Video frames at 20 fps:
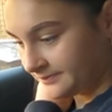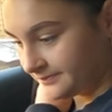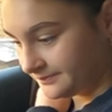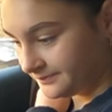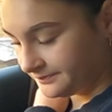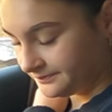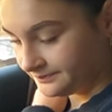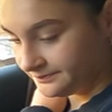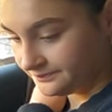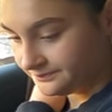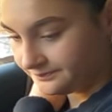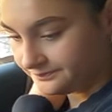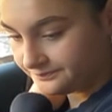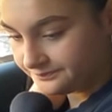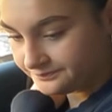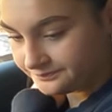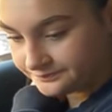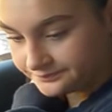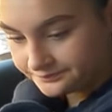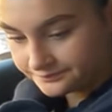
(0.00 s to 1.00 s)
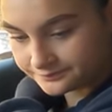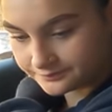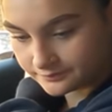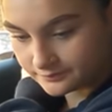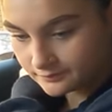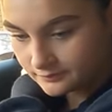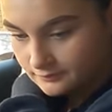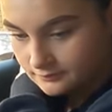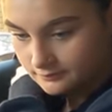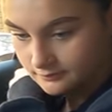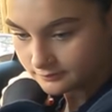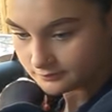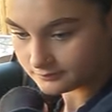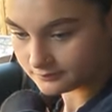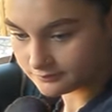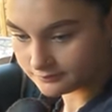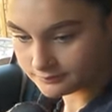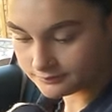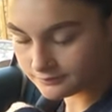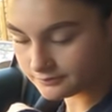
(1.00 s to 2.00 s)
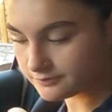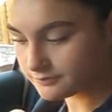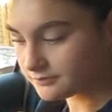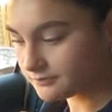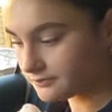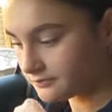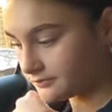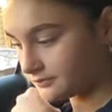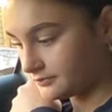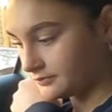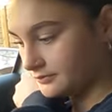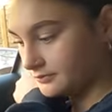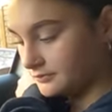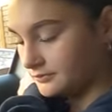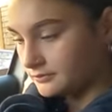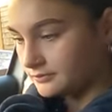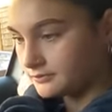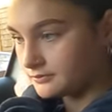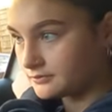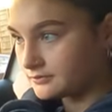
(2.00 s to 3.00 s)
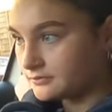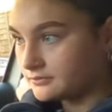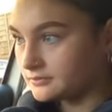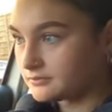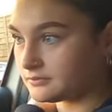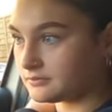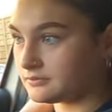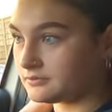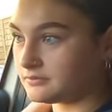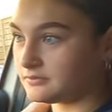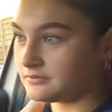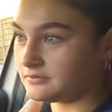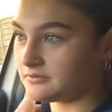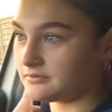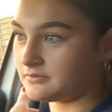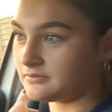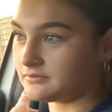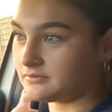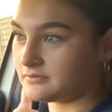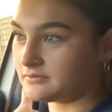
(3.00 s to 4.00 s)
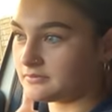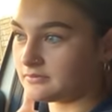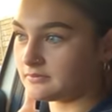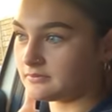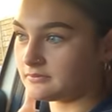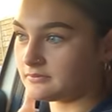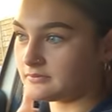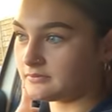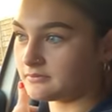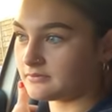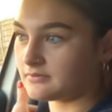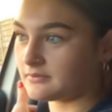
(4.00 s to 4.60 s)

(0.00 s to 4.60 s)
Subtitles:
(silent)